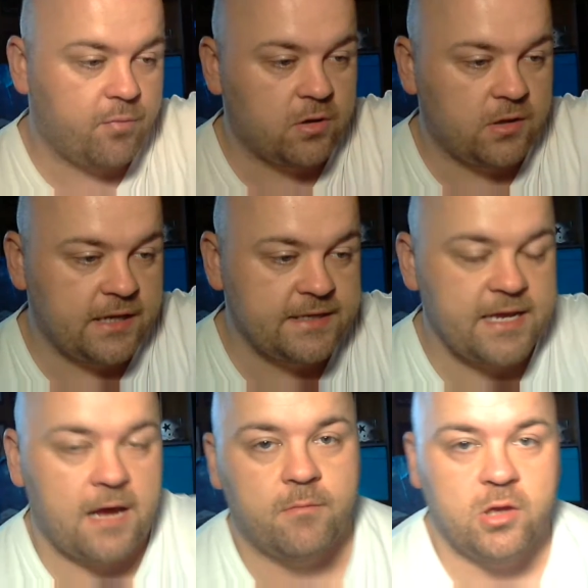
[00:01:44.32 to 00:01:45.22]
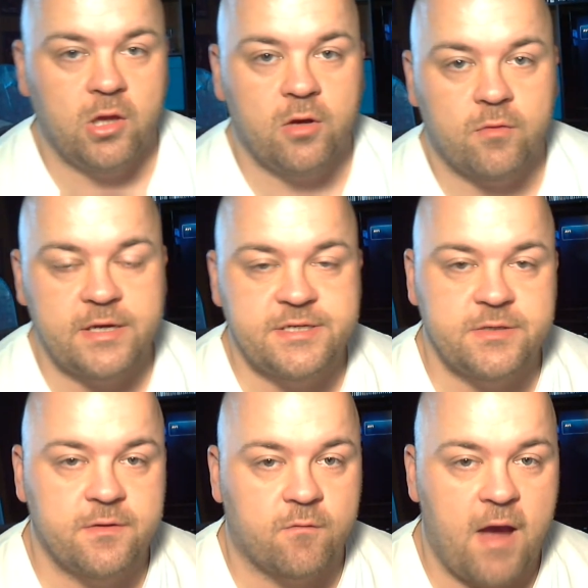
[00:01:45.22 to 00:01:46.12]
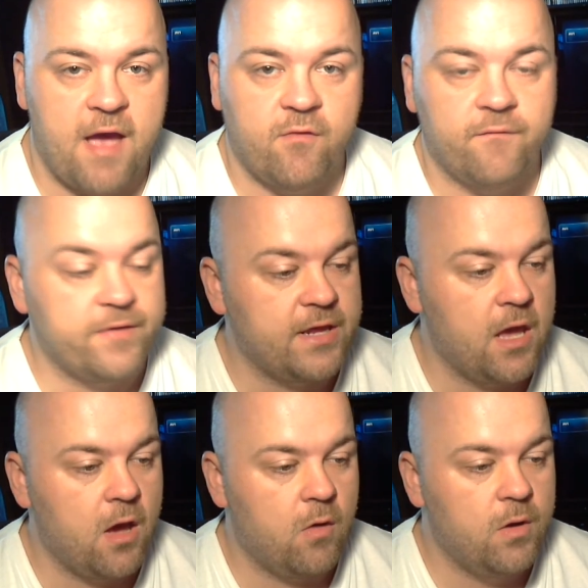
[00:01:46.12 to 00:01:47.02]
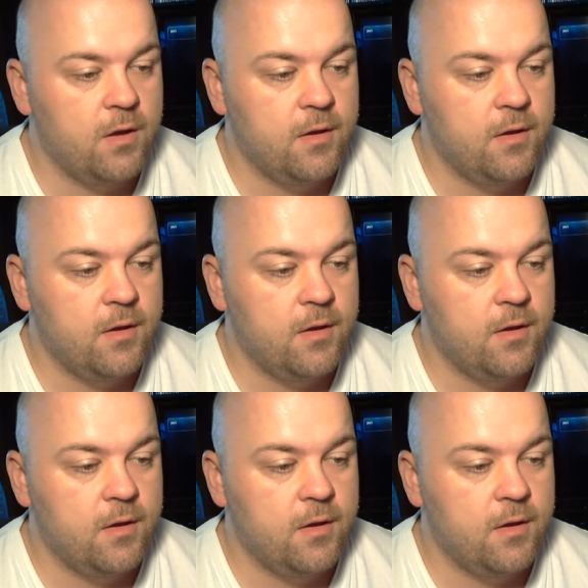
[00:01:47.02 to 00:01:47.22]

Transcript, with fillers: put a link down below right to the raffle video.